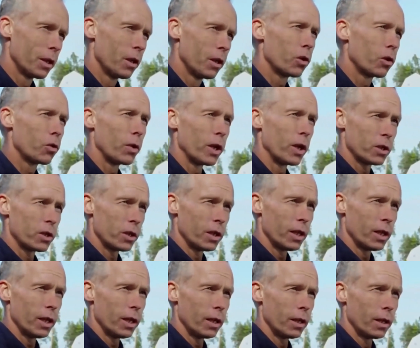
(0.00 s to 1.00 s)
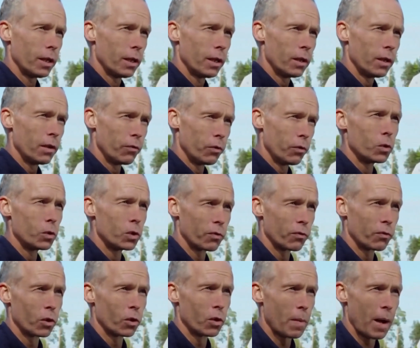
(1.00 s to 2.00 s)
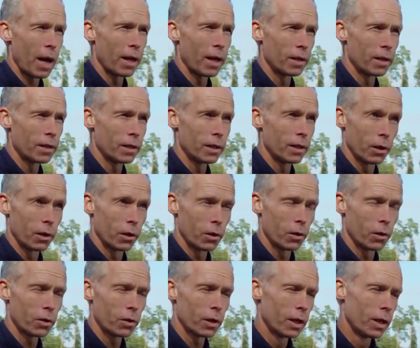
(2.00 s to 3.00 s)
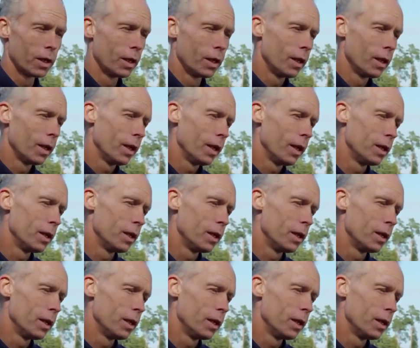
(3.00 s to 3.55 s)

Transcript: threatening the future for humanity on Earth, it